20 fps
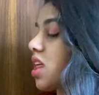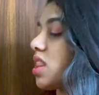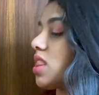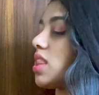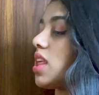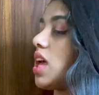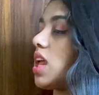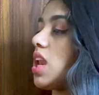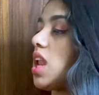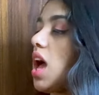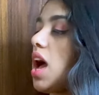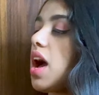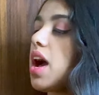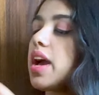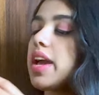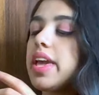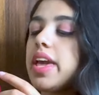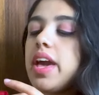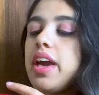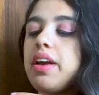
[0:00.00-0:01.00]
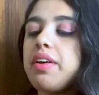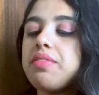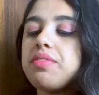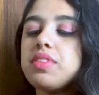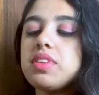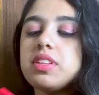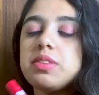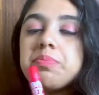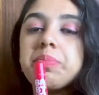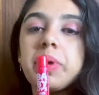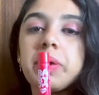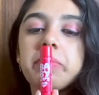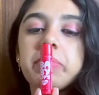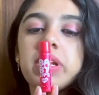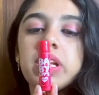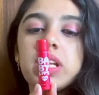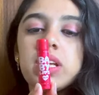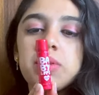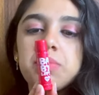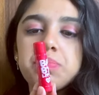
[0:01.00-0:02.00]
Then I have this Baby
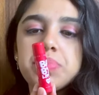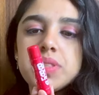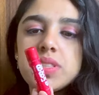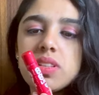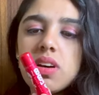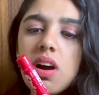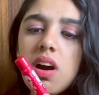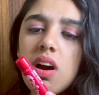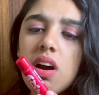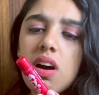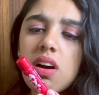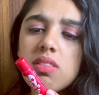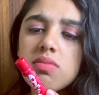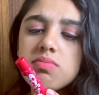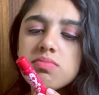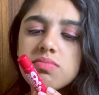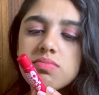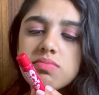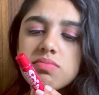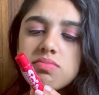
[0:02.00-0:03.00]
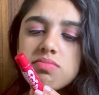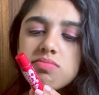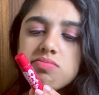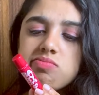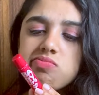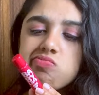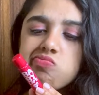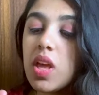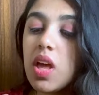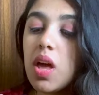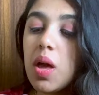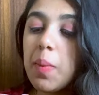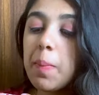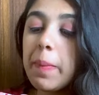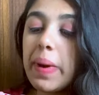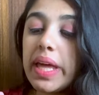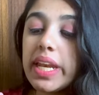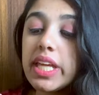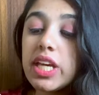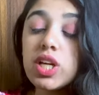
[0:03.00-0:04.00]
Lips
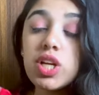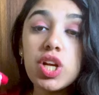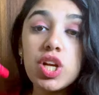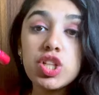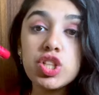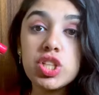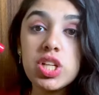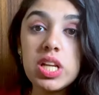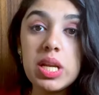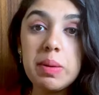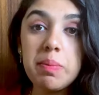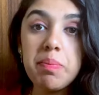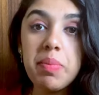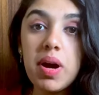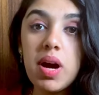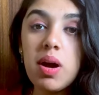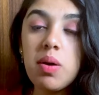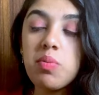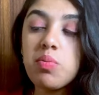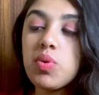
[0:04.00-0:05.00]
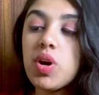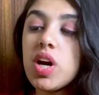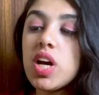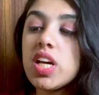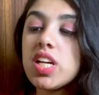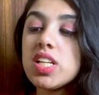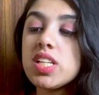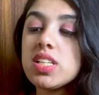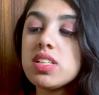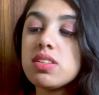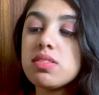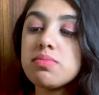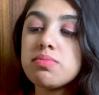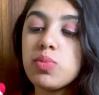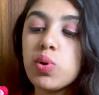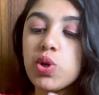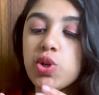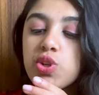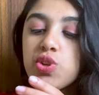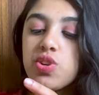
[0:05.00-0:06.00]
Berry Crush lip balm. It
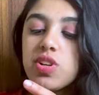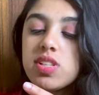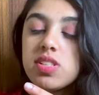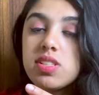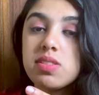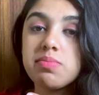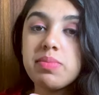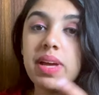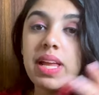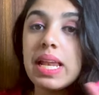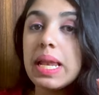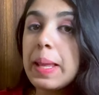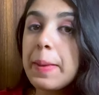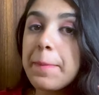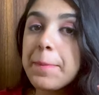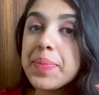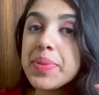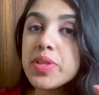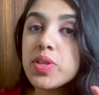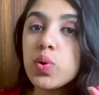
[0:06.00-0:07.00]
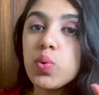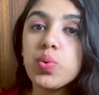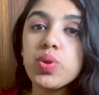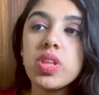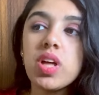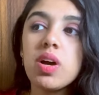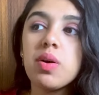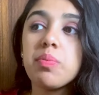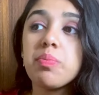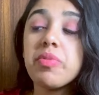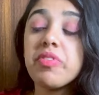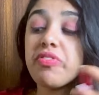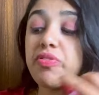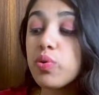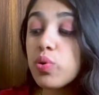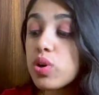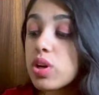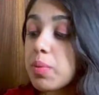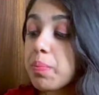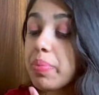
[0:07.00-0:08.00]
moisturizes my lips. So
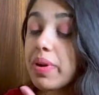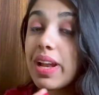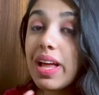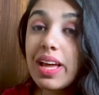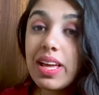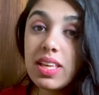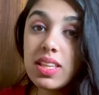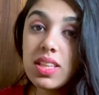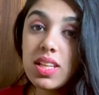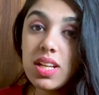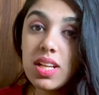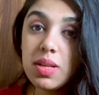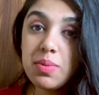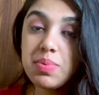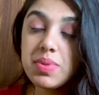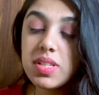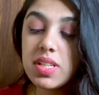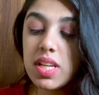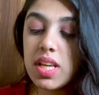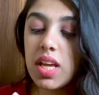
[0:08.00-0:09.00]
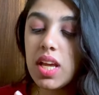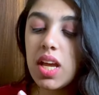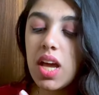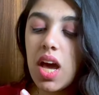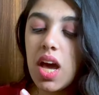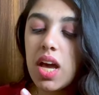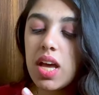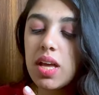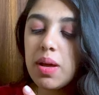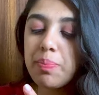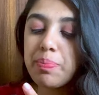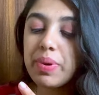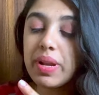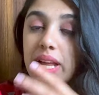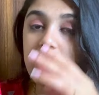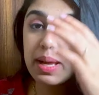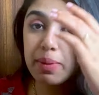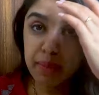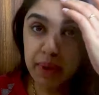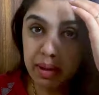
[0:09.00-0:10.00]
before applying the lipstick, I
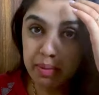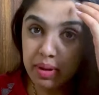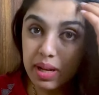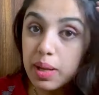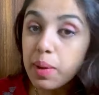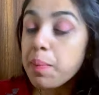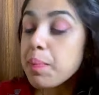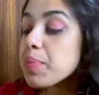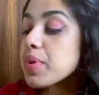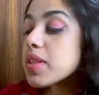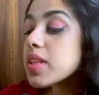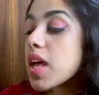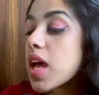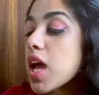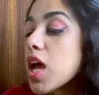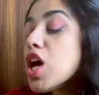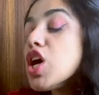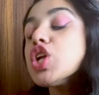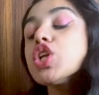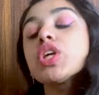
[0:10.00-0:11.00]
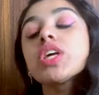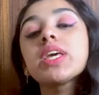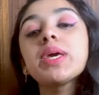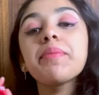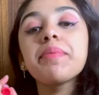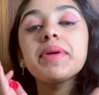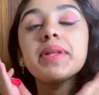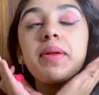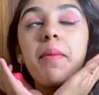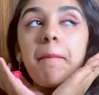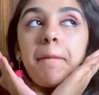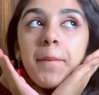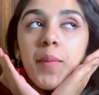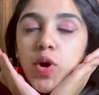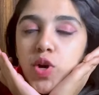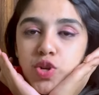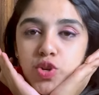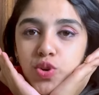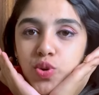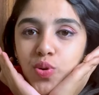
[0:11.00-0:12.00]
apply Baby Lips. Keep it
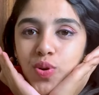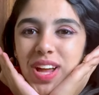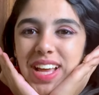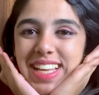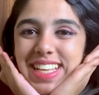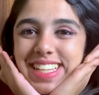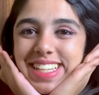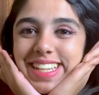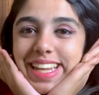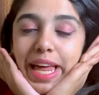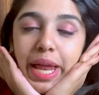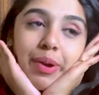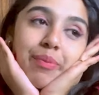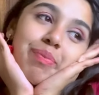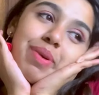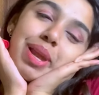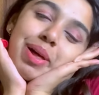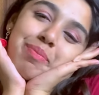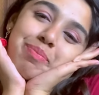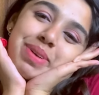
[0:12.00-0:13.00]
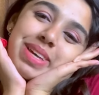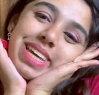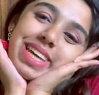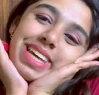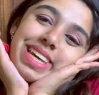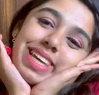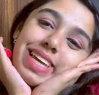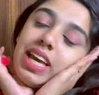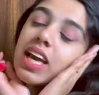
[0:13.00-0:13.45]
moisturized and plumpy.